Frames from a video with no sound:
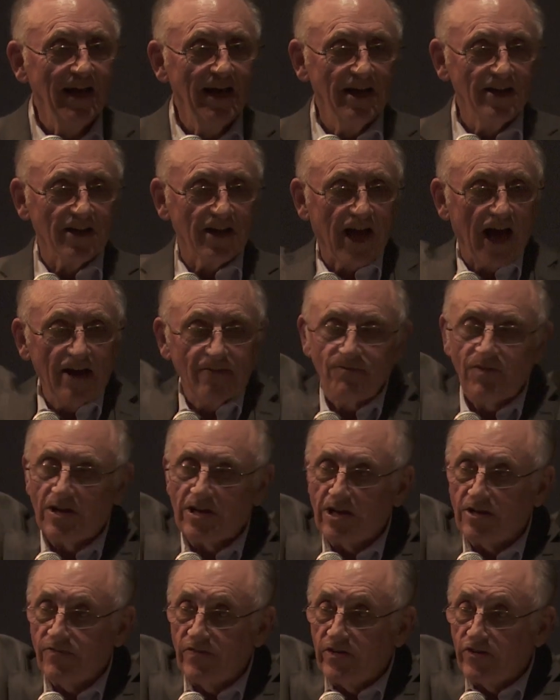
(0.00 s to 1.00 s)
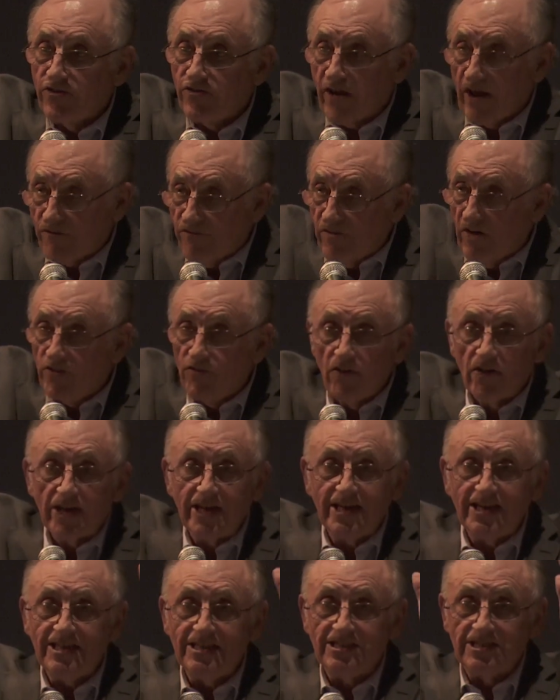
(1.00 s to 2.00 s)
The Conflict of Interest Act federally
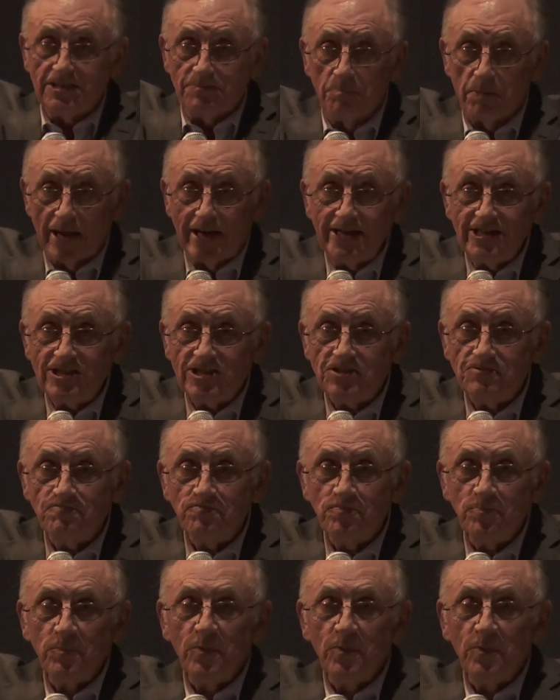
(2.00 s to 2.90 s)
is in place.